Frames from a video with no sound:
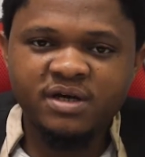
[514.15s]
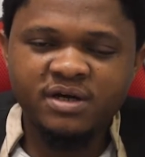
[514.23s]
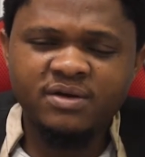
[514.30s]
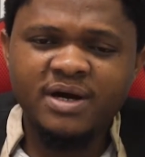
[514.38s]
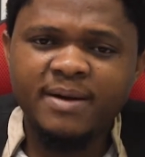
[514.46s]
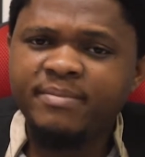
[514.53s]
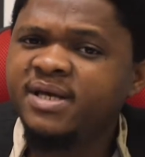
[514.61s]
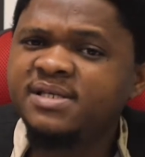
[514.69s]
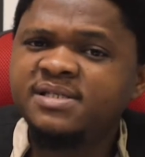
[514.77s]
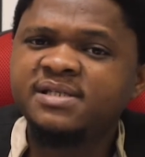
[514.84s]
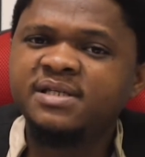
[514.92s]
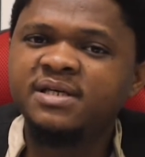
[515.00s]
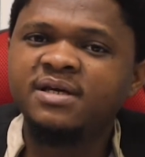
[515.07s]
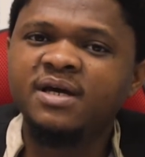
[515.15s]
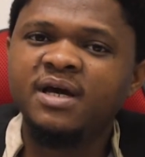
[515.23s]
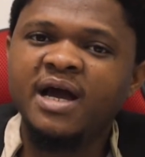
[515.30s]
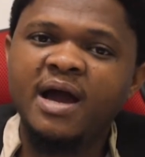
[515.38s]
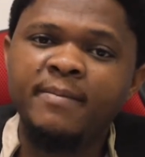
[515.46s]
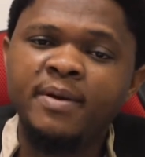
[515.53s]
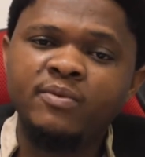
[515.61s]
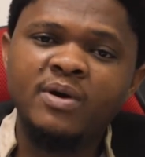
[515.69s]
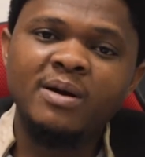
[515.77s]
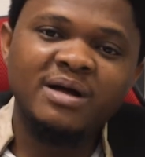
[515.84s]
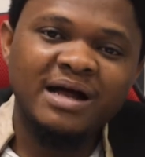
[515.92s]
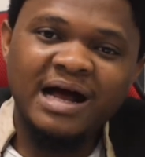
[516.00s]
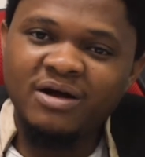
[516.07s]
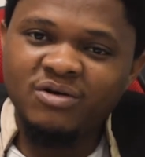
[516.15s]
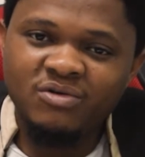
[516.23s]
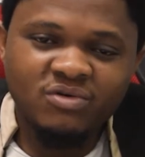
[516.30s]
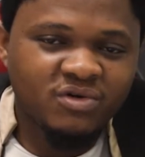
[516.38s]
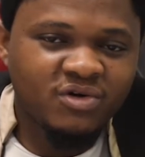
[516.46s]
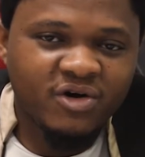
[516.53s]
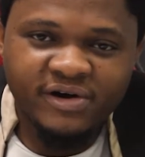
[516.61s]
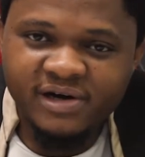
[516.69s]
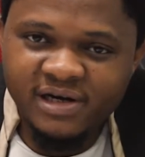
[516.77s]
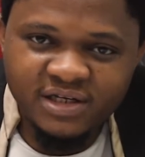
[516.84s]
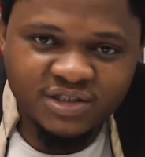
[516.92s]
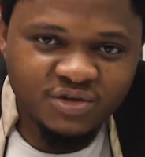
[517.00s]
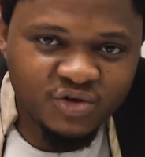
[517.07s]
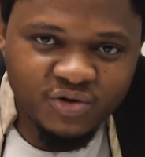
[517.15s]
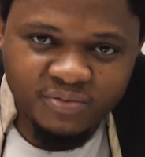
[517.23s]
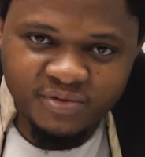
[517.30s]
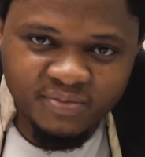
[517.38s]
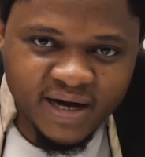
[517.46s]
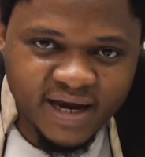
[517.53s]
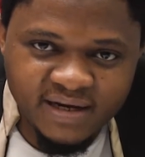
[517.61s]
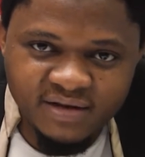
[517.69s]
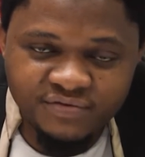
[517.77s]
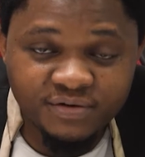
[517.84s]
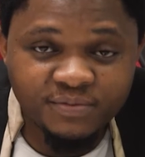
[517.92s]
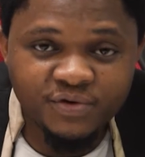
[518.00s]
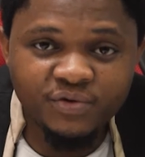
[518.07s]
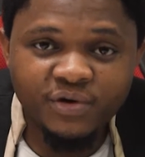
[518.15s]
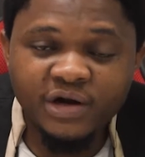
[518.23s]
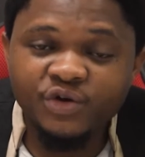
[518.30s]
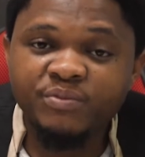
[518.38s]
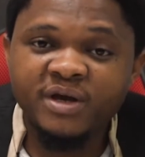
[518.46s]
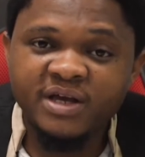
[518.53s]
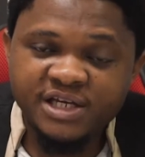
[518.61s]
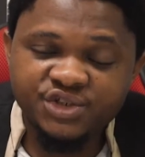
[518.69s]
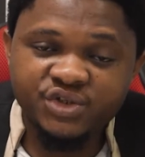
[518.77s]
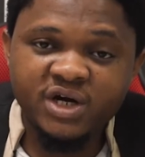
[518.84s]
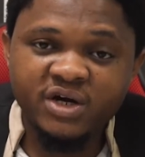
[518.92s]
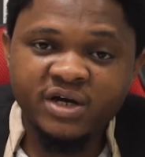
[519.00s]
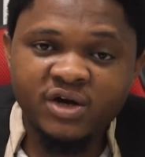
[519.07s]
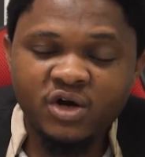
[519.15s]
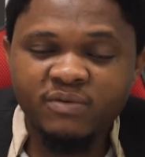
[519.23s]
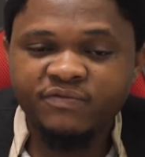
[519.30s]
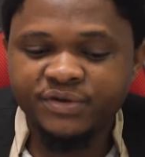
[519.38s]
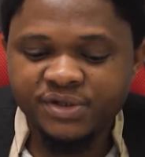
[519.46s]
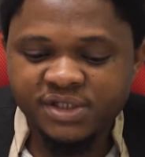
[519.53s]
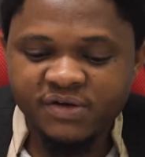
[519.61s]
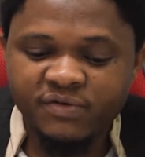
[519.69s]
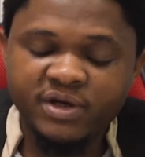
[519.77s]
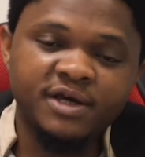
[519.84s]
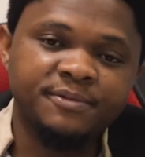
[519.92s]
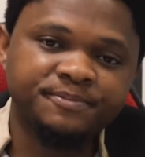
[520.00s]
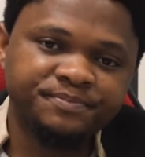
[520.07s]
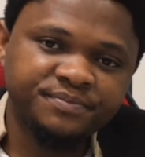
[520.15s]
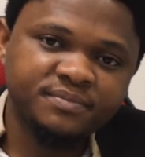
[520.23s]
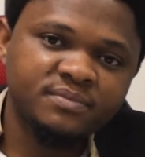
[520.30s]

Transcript: amazingly, and people are hurriedly going to be buying it from you, and you make extra income for yourself. Okay,